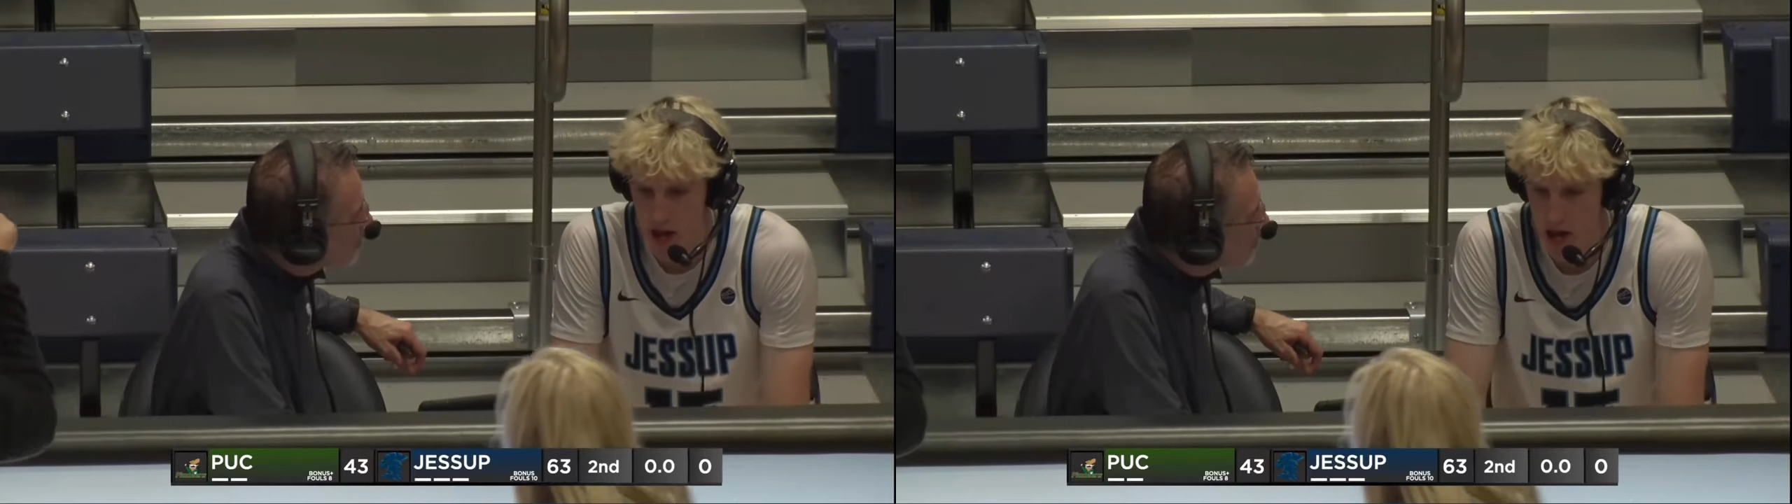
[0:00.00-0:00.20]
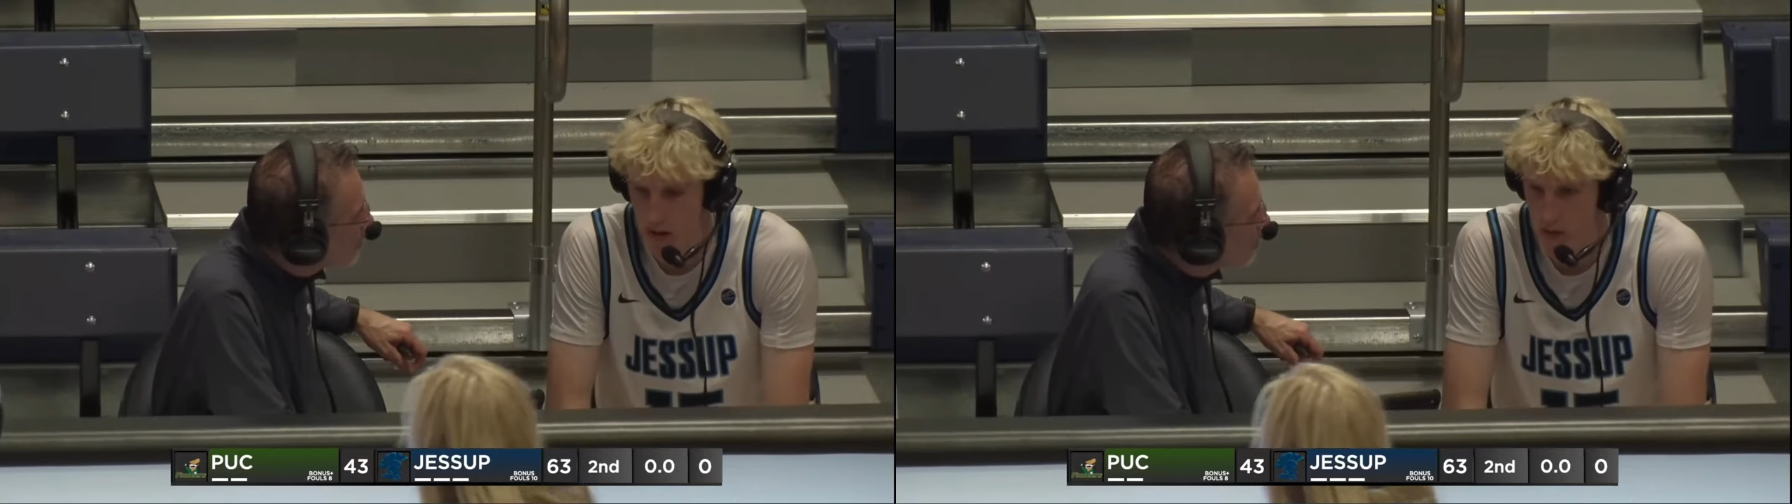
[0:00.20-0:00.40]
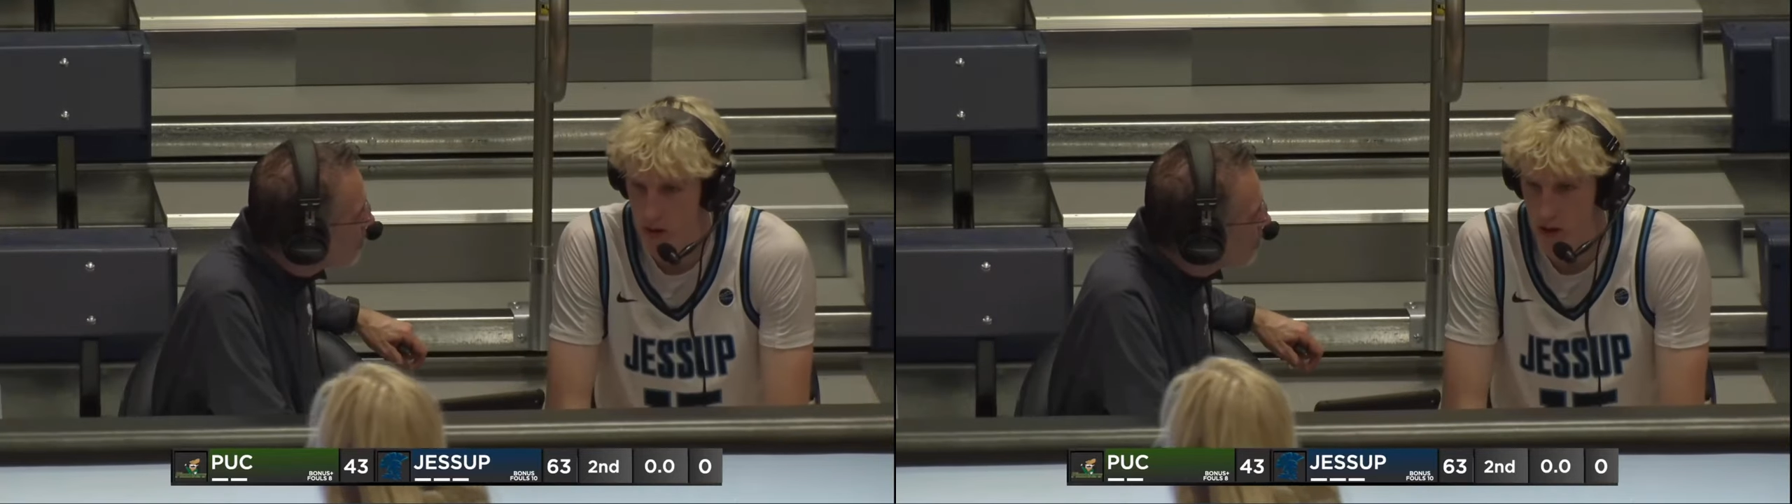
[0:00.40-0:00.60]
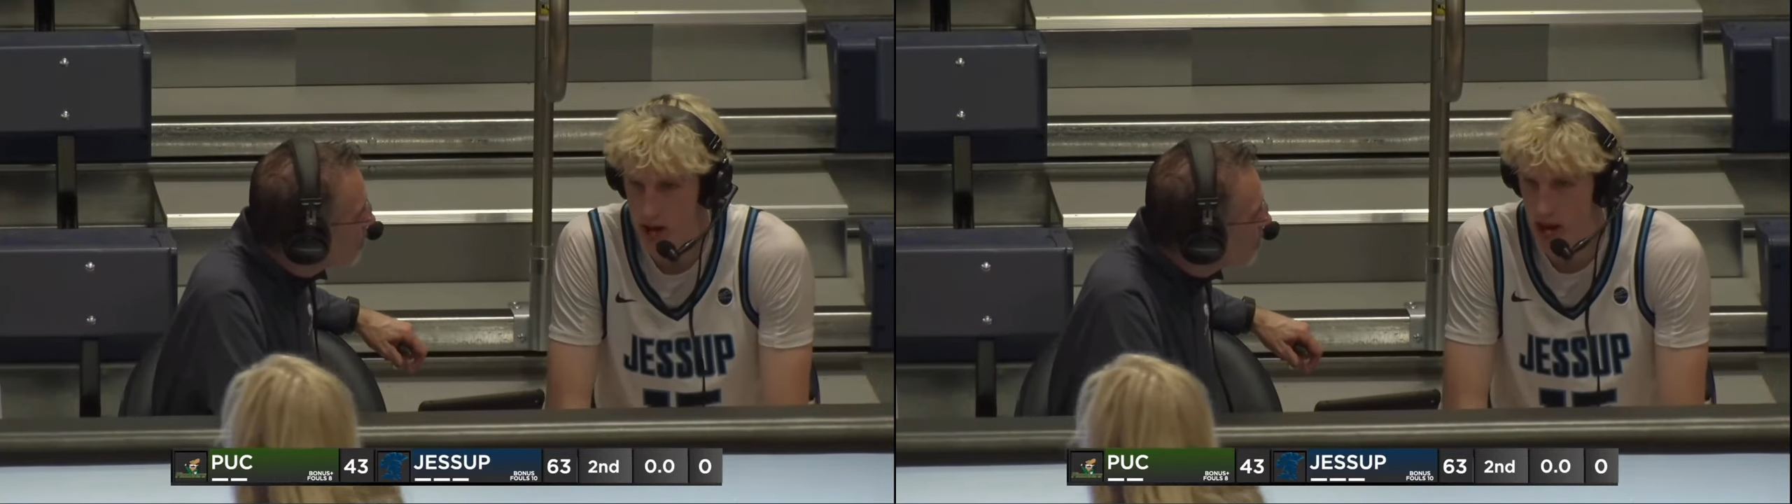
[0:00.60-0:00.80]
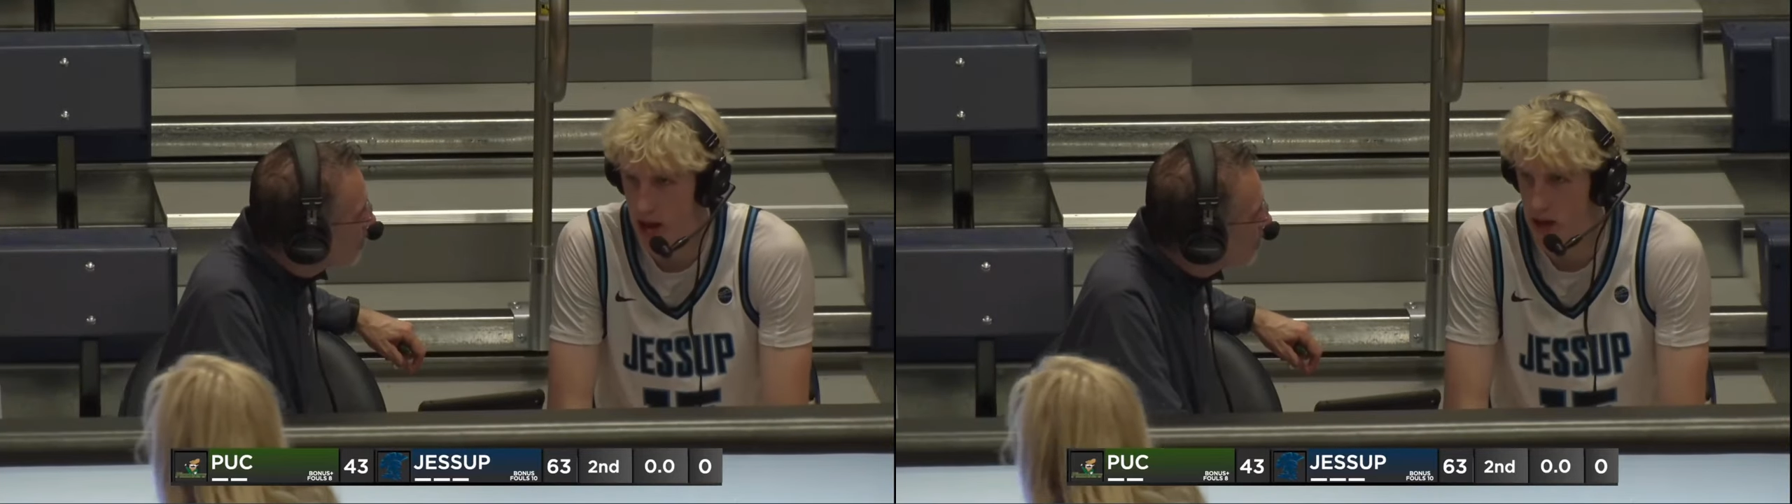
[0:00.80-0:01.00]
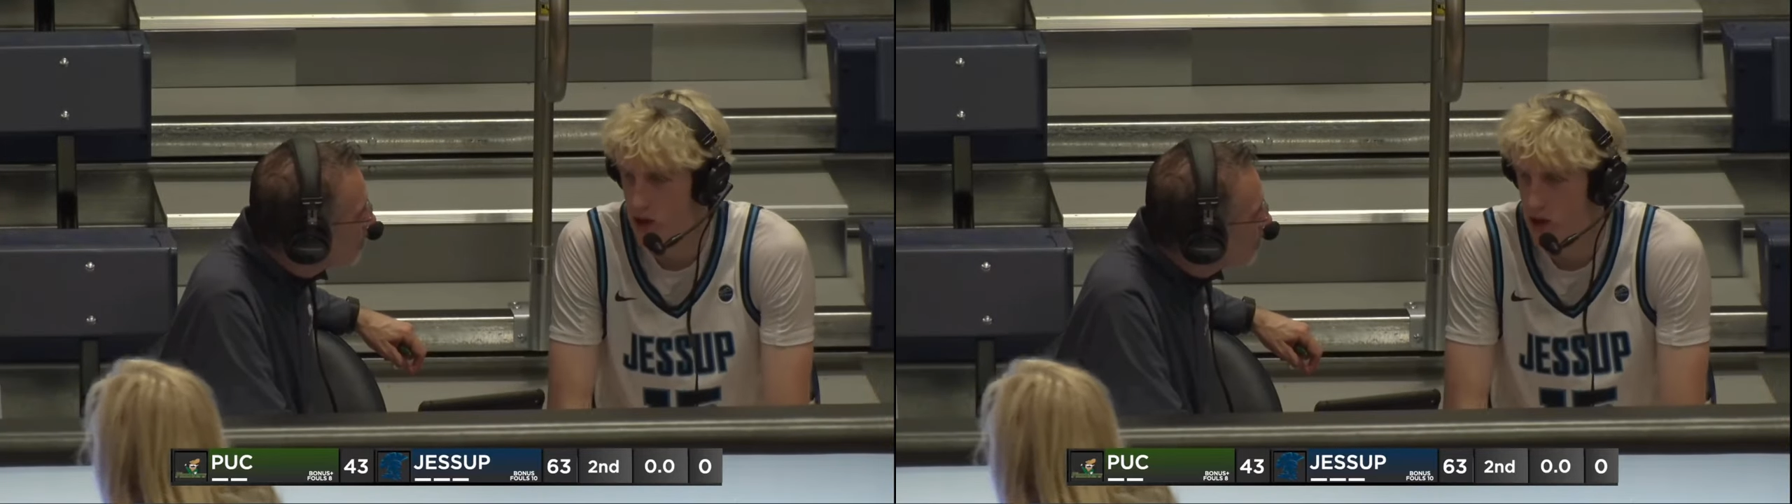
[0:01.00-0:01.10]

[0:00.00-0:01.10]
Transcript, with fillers: the stuff we're doing together,